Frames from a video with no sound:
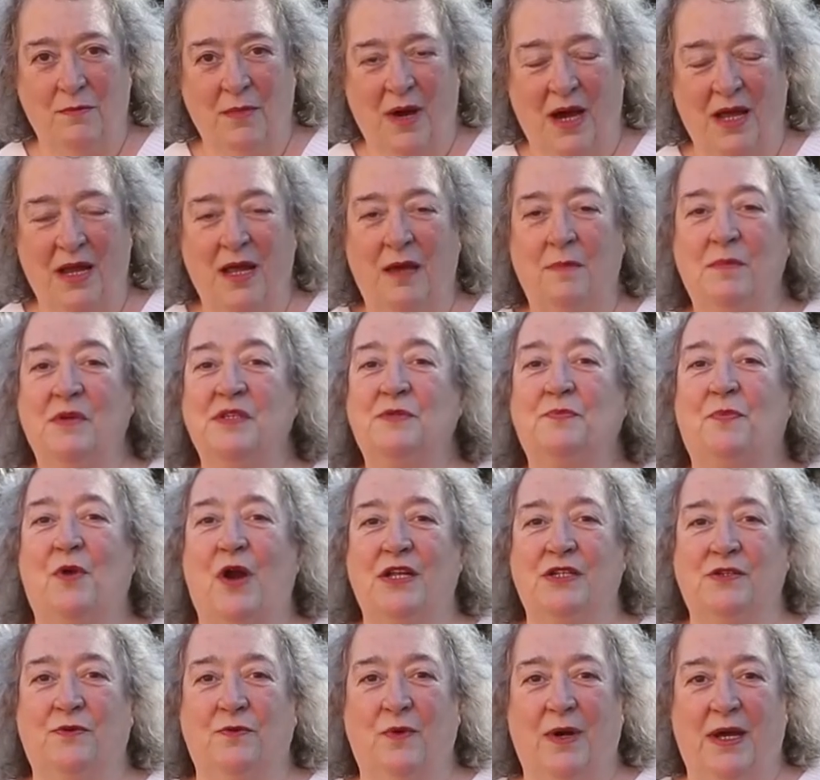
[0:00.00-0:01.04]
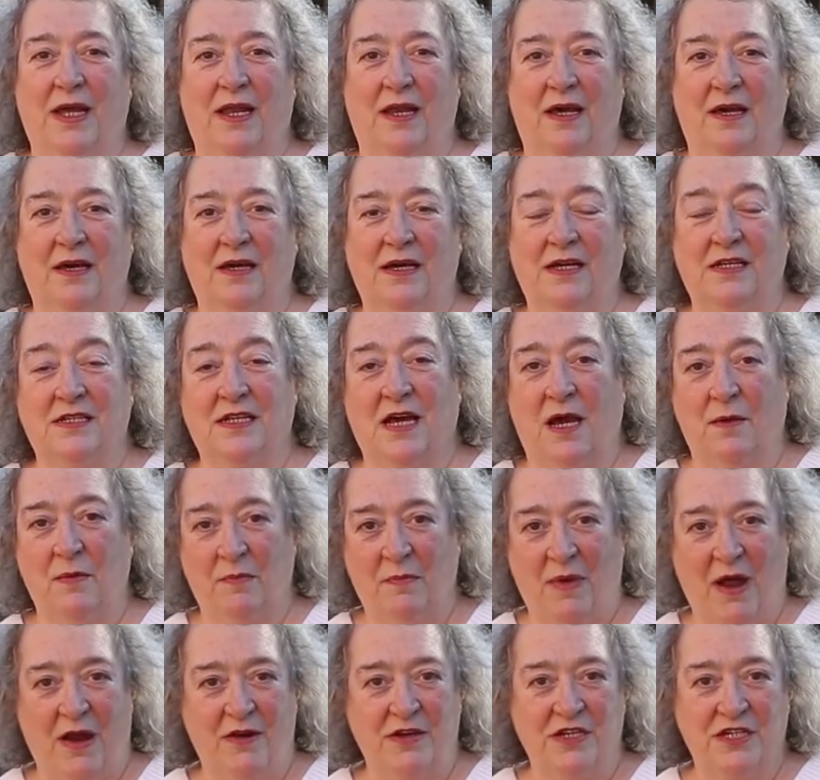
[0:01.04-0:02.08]
My name is Brenda Wheeler and I'm
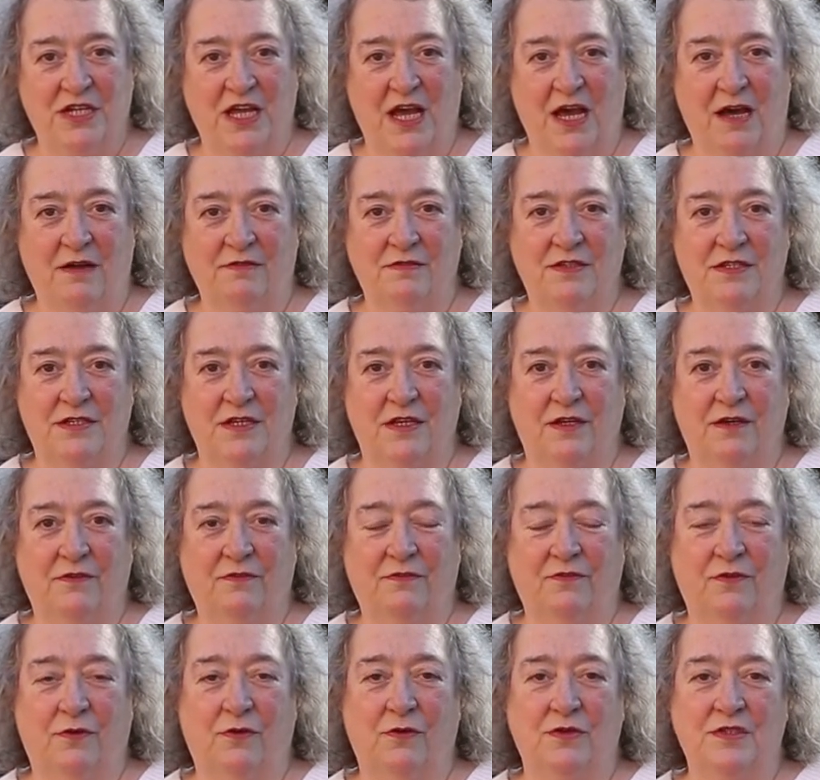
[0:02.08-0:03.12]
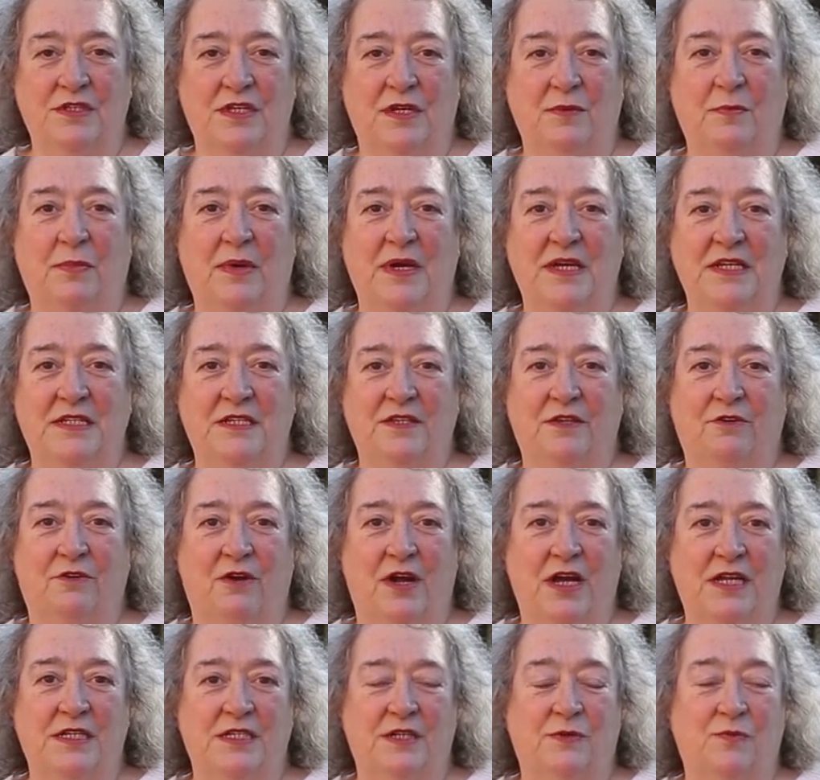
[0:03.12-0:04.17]
a parish councillor for St Peter the
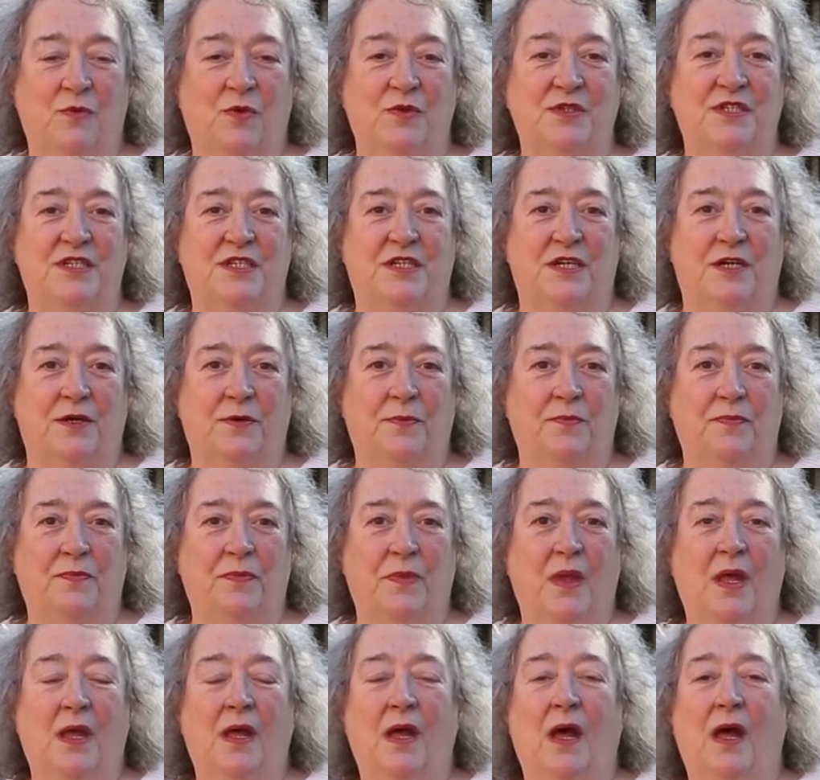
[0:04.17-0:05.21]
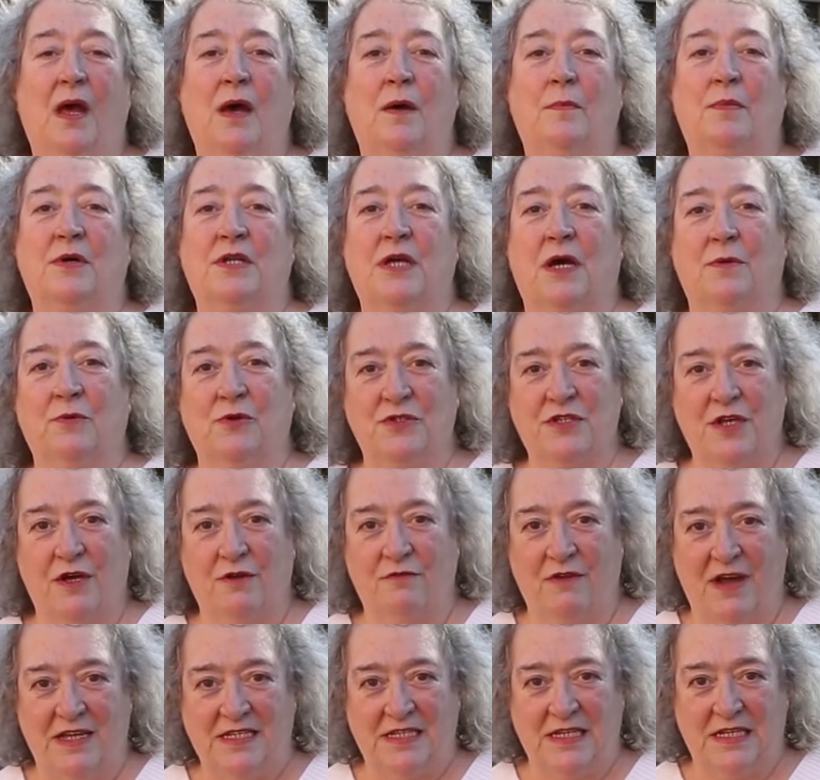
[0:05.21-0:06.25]
Great in Worcester. But I'm
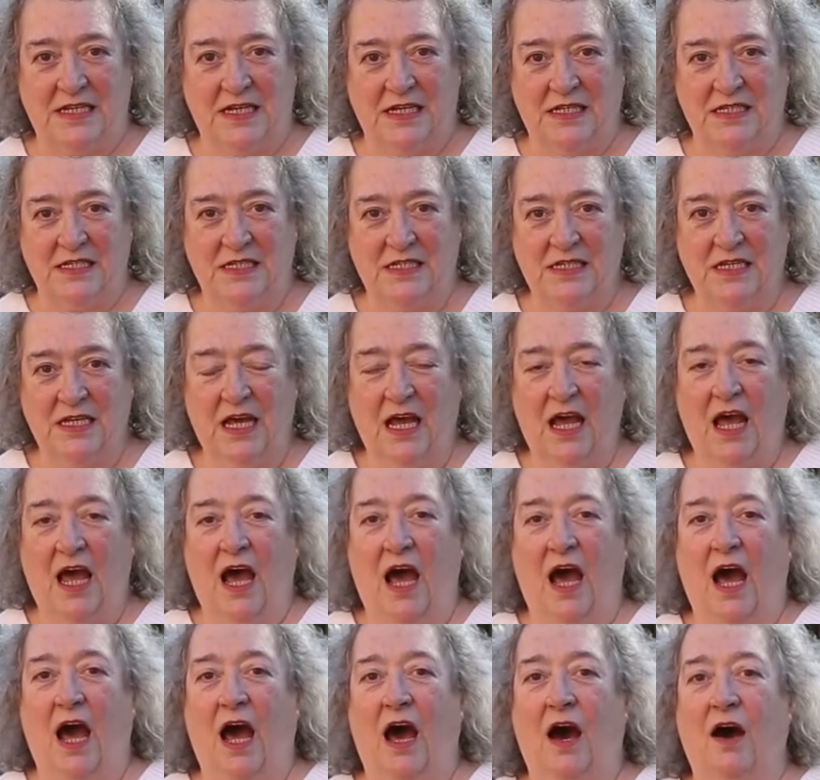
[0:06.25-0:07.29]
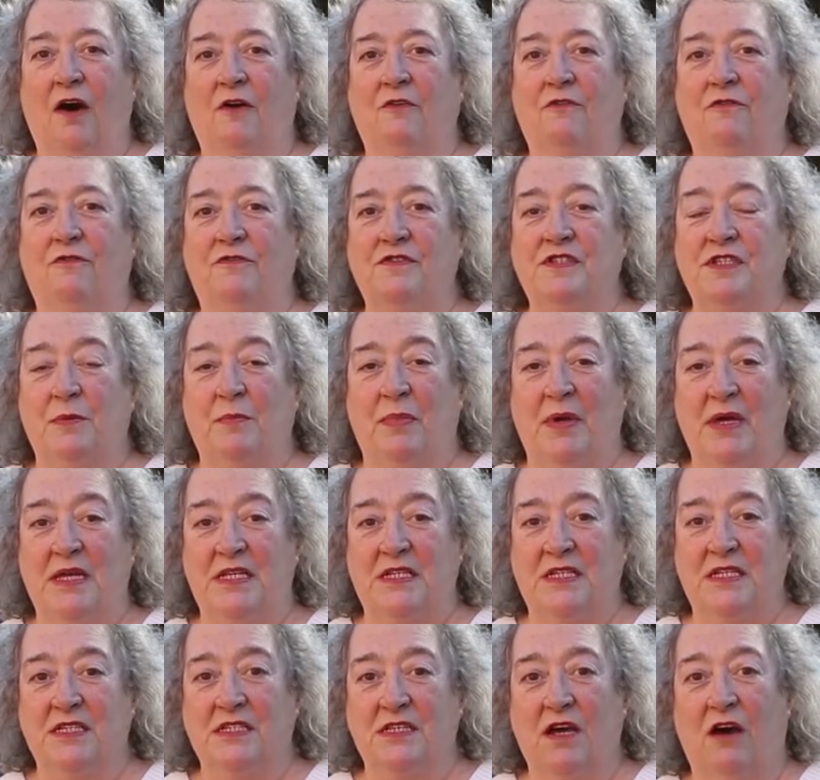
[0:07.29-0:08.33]
also a resident of St
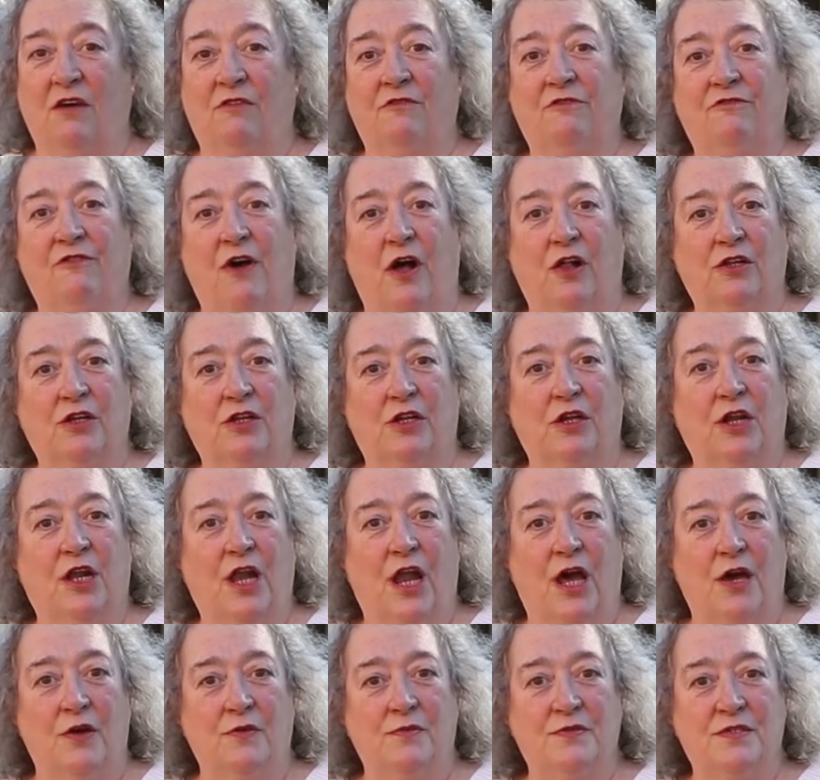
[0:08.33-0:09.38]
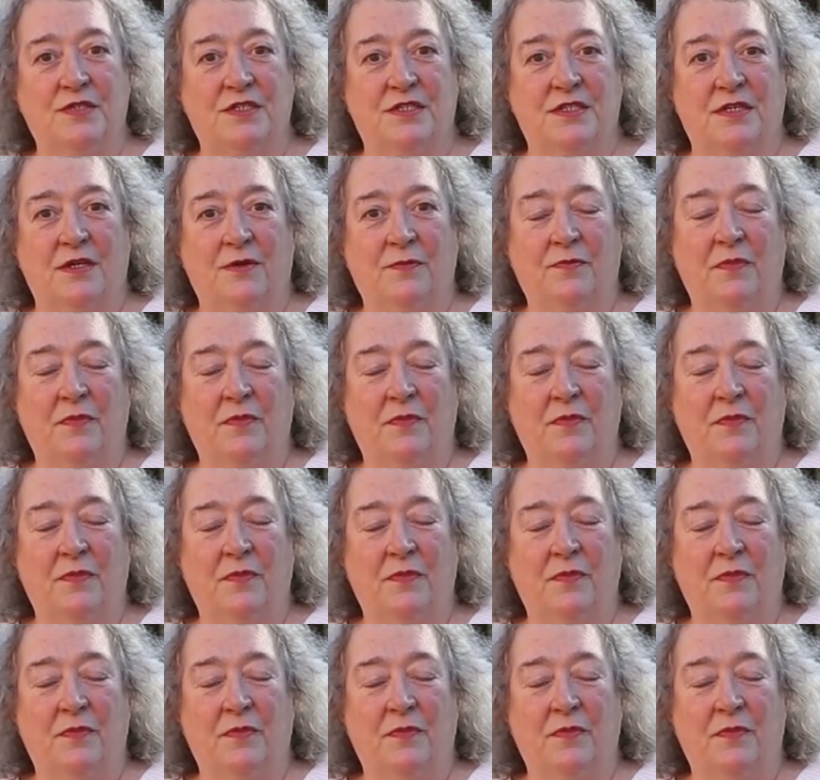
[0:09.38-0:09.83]
Peter's on Falcon Close.